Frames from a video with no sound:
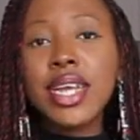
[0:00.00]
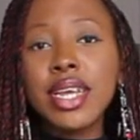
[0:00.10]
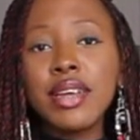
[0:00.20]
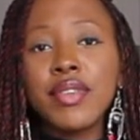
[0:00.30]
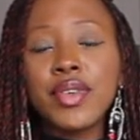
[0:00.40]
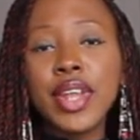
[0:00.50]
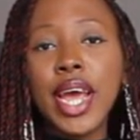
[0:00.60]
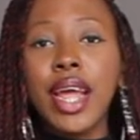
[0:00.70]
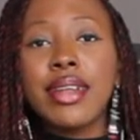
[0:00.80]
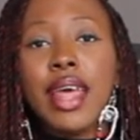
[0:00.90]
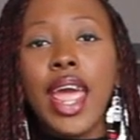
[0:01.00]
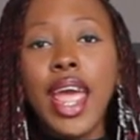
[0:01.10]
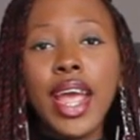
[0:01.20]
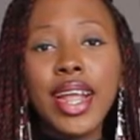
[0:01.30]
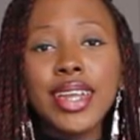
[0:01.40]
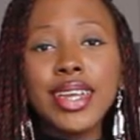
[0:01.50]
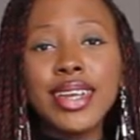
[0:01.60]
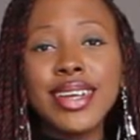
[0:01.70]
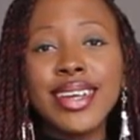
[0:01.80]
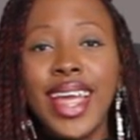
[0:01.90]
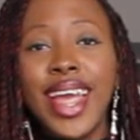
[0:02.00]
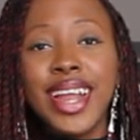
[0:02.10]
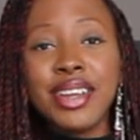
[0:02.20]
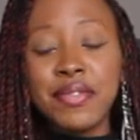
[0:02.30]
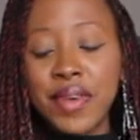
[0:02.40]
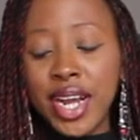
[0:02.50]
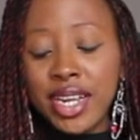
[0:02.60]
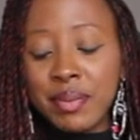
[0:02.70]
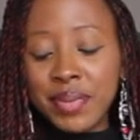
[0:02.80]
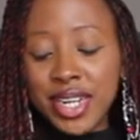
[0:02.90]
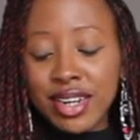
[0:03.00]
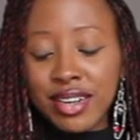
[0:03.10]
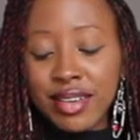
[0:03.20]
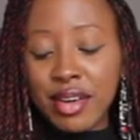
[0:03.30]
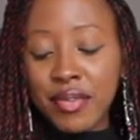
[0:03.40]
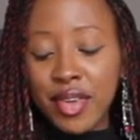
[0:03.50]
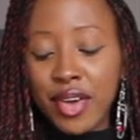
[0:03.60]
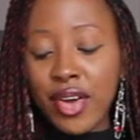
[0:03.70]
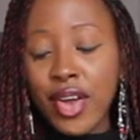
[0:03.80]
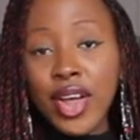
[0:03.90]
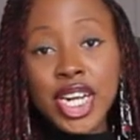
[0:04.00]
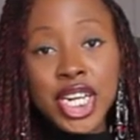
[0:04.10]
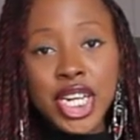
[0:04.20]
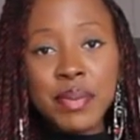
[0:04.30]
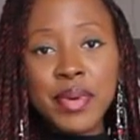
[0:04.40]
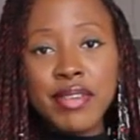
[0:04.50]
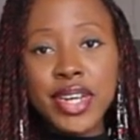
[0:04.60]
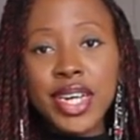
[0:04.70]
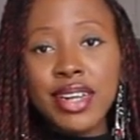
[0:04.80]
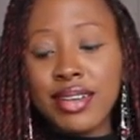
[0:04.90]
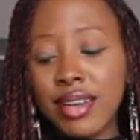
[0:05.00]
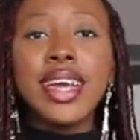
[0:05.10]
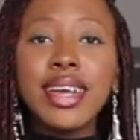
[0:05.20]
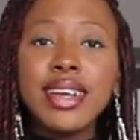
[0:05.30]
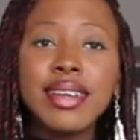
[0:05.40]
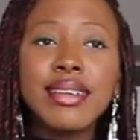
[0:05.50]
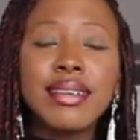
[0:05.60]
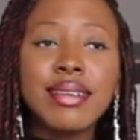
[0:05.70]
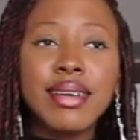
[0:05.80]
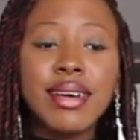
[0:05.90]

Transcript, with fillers: It gives you that 80s vibe because of the shape of it. It's